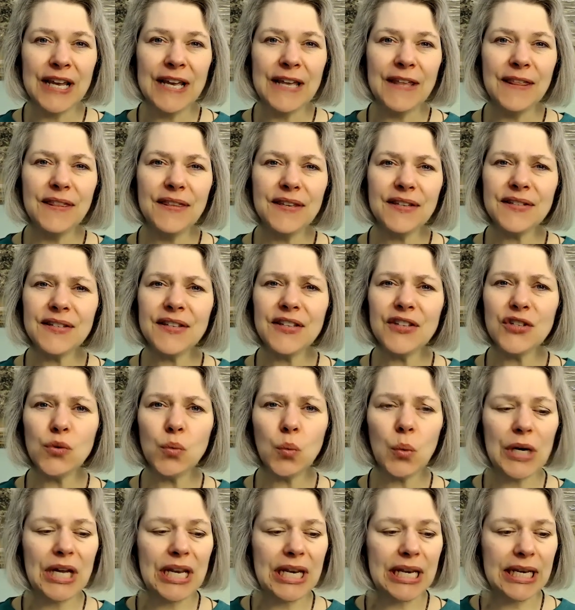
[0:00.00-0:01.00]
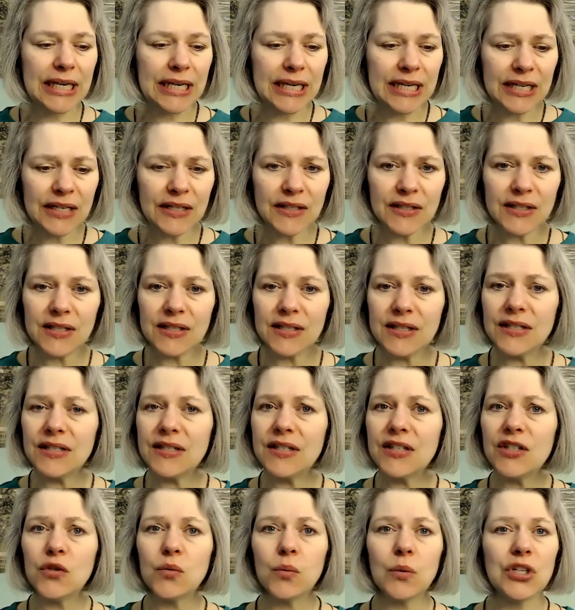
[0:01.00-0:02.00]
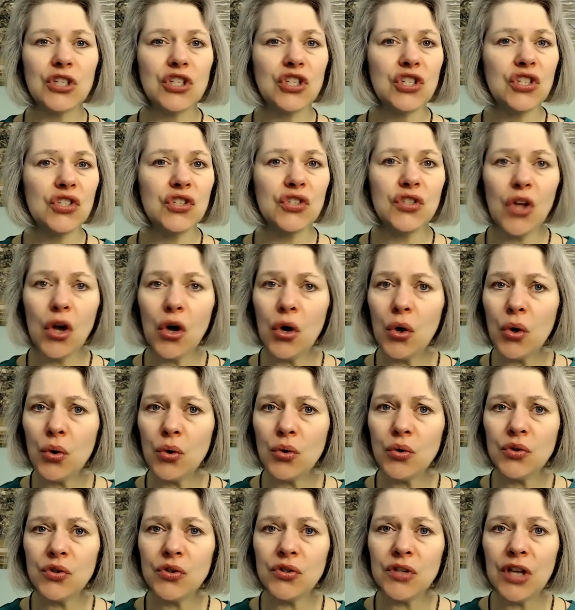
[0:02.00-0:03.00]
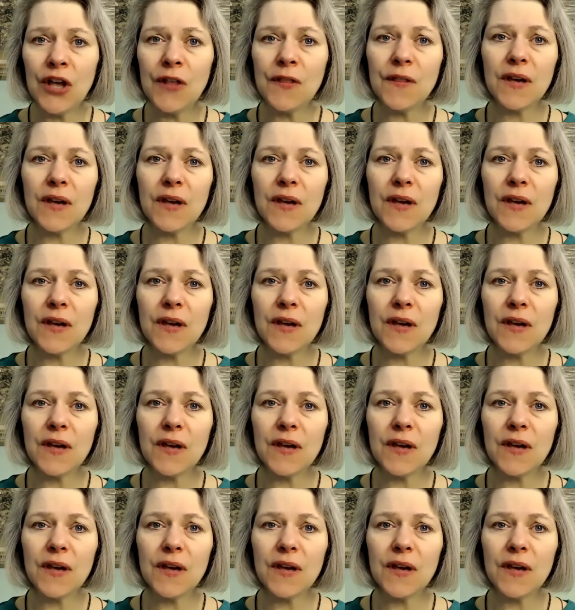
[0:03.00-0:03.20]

This is what knits, this is what sews